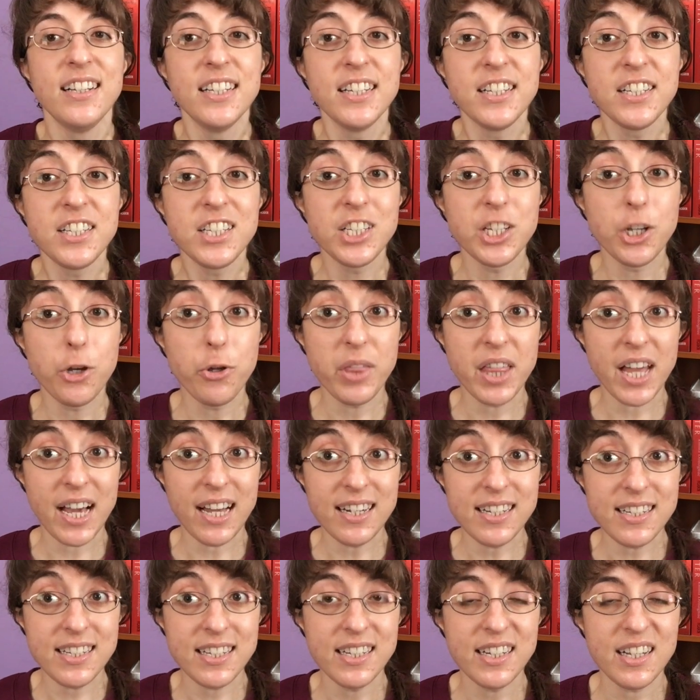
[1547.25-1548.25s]
So that
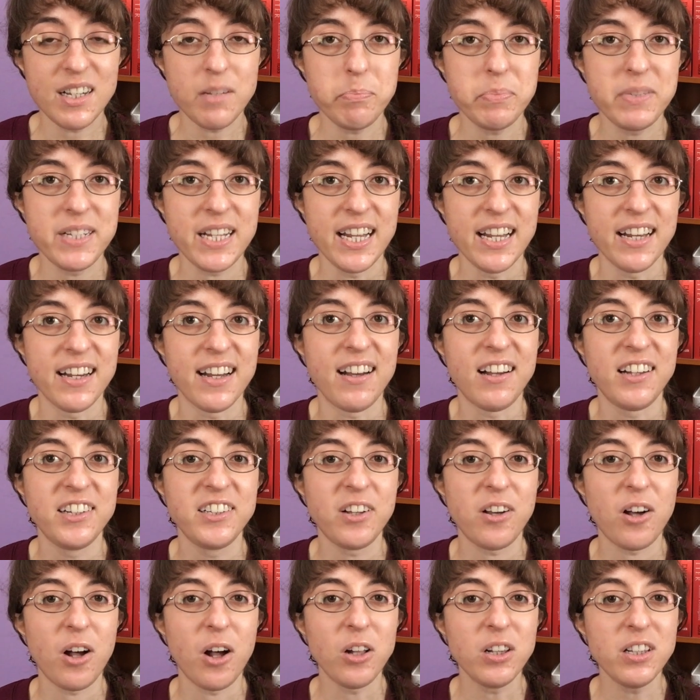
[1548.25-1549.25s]
is an update
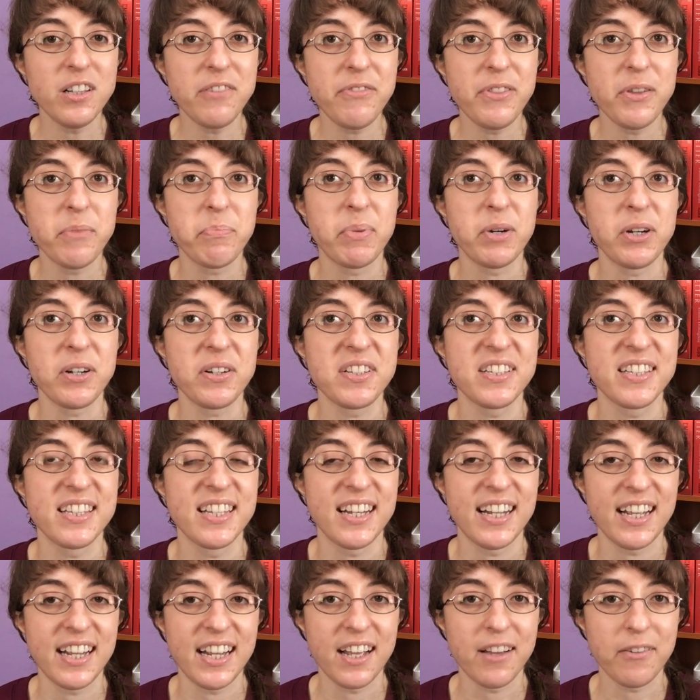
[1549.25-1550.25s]
on all of the books that
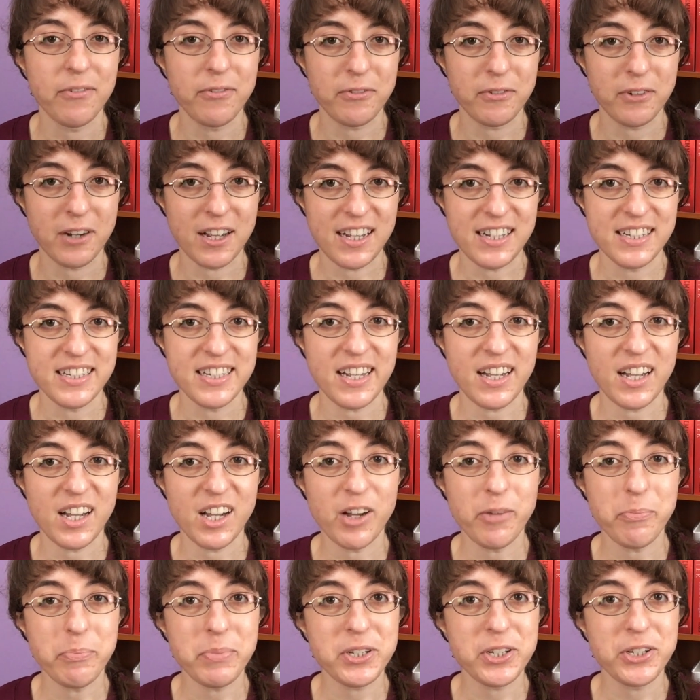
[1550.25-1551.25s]
I have read
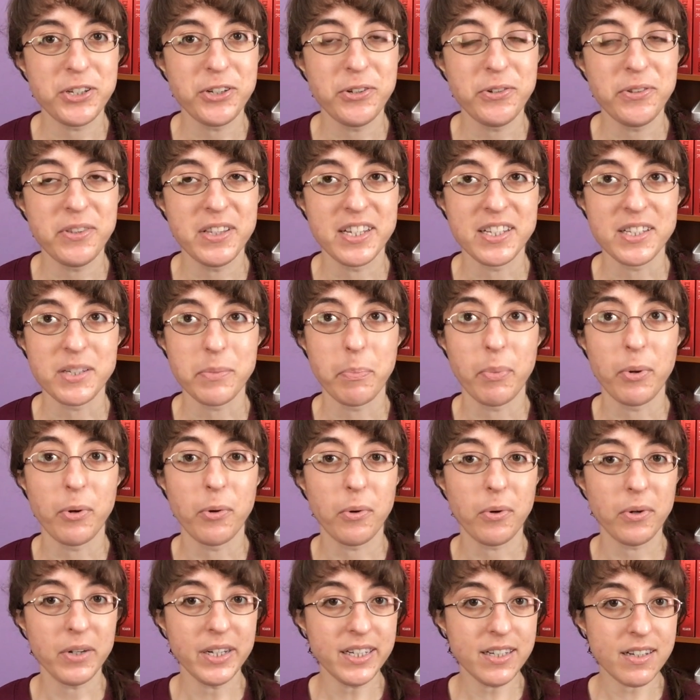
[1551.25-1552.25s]
up to this
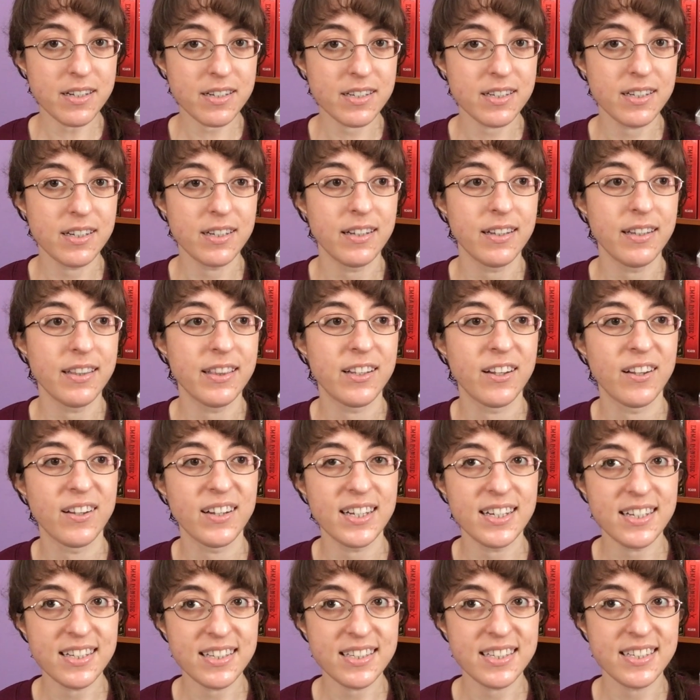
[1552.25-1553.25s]
point. There
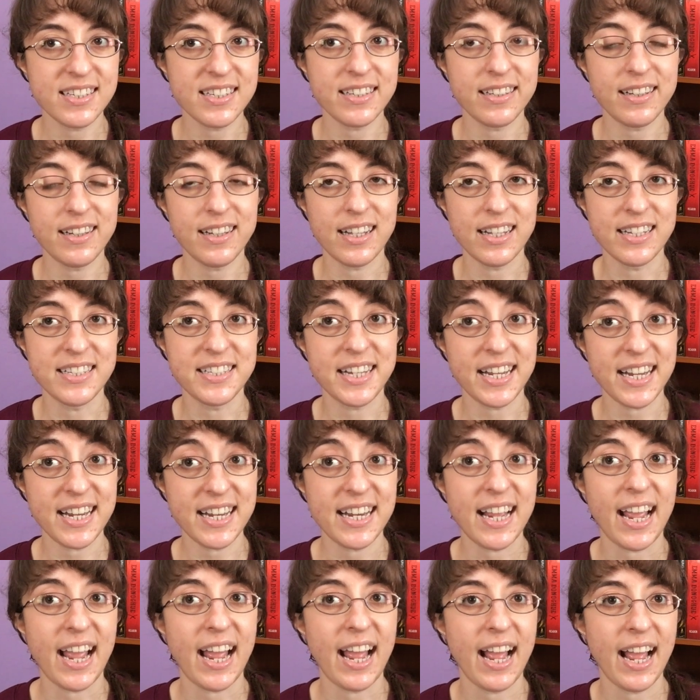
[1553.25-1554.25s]
is still a day
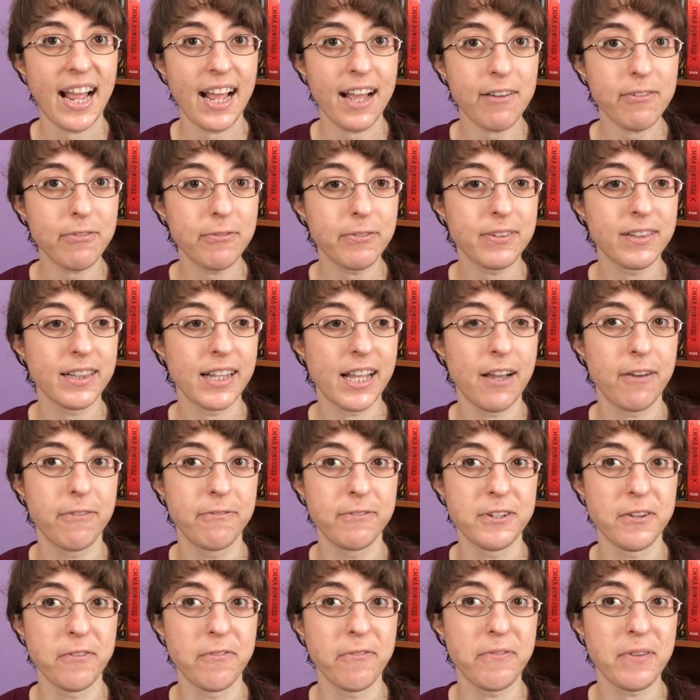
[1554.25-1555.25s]
and a half
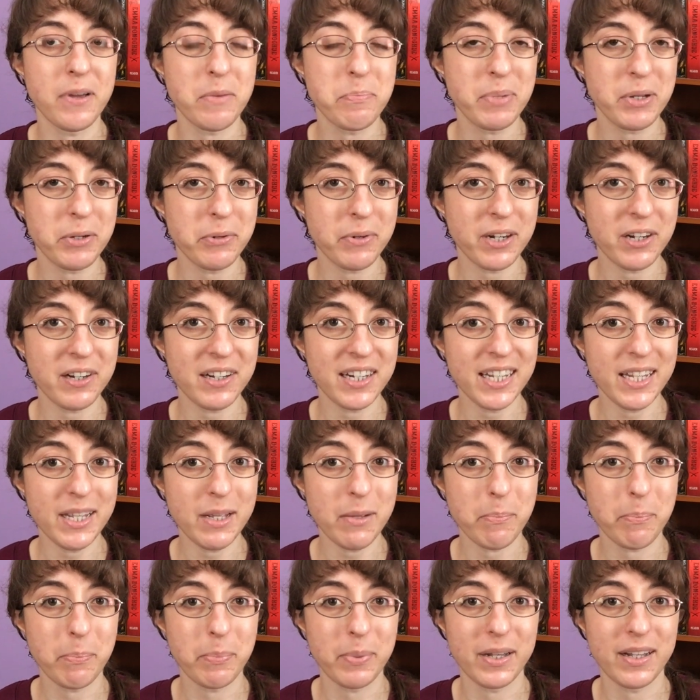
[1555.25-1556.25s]
left of February,
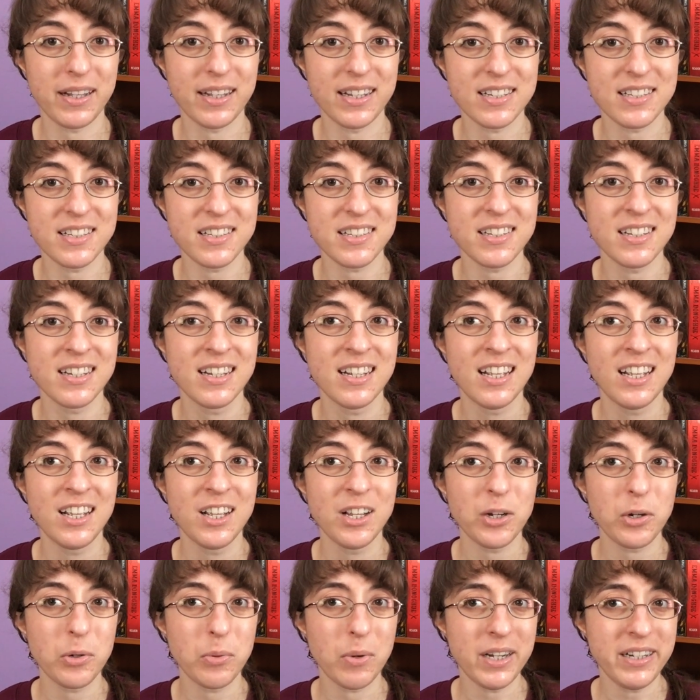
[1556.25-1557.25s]
but
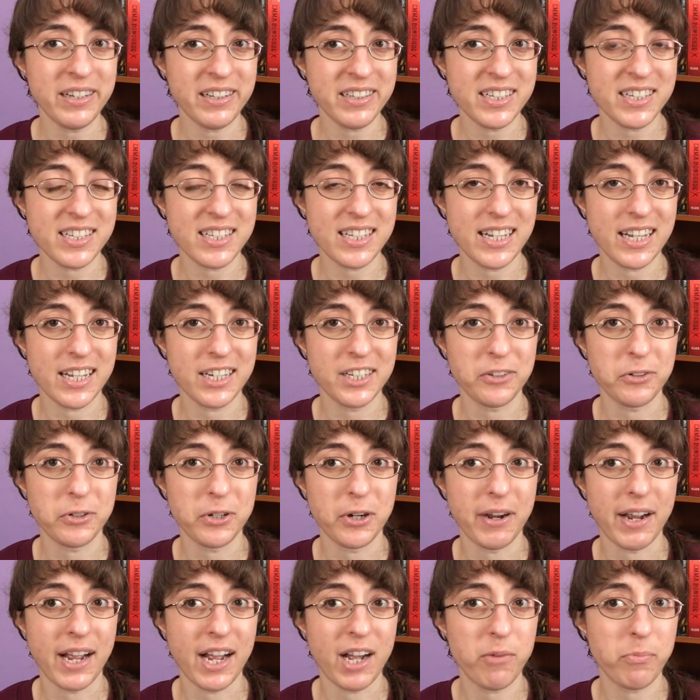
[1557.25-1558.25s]
quite honestly, I don't
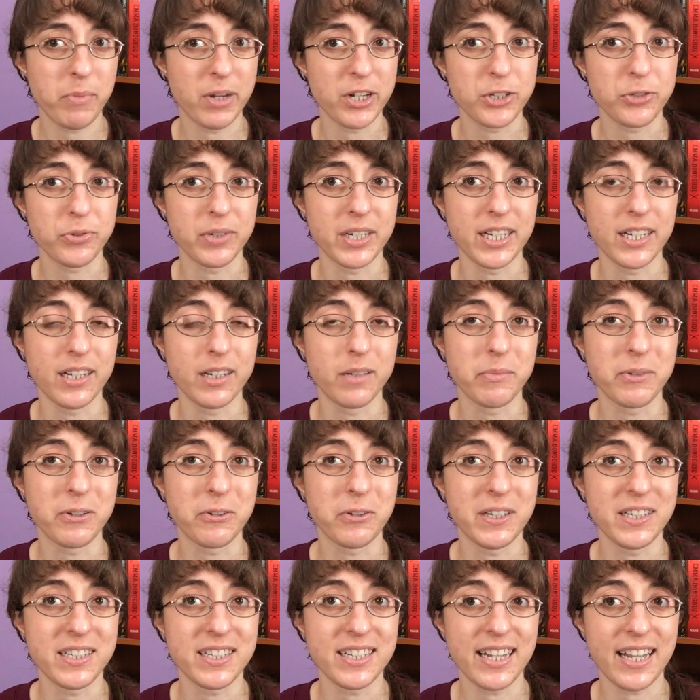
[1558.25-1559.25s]
know how much reading I'm
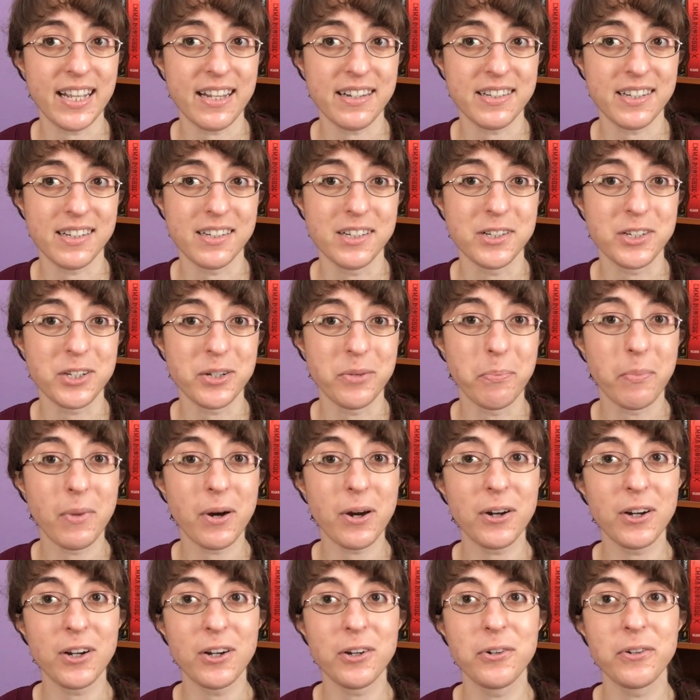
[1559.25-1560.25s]
going to get done
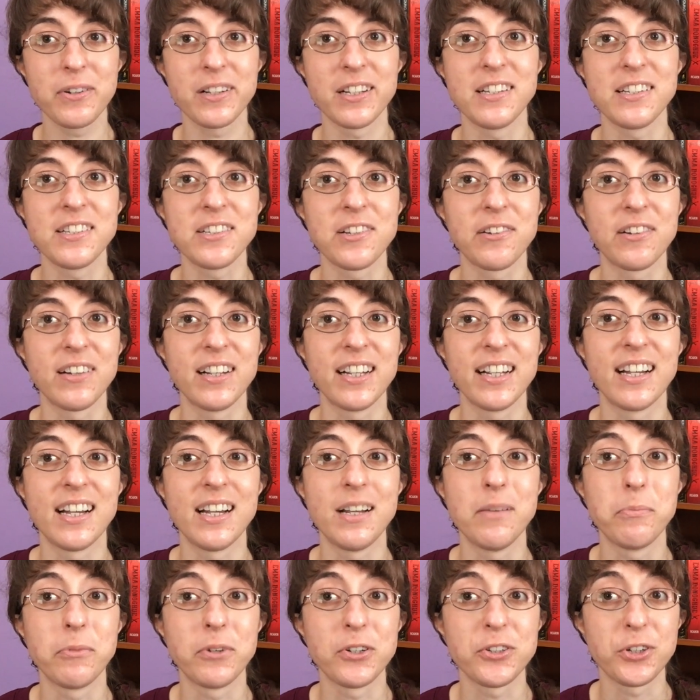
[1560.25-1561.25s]
tomorrow, considering
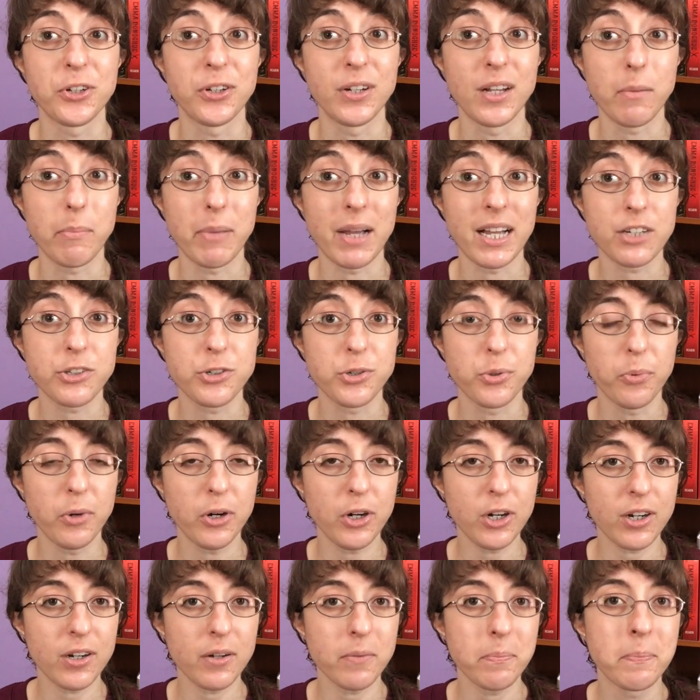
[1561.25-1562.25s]
I'm returning back to
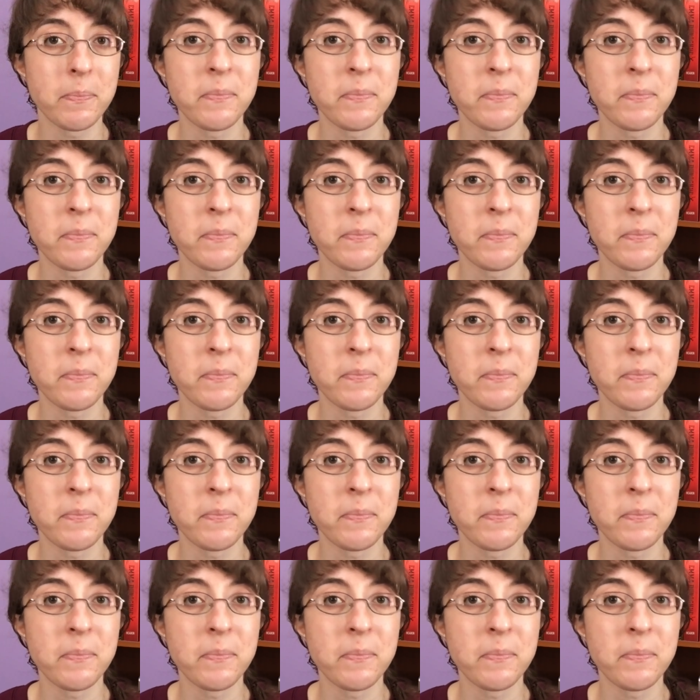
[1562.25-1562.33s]
work.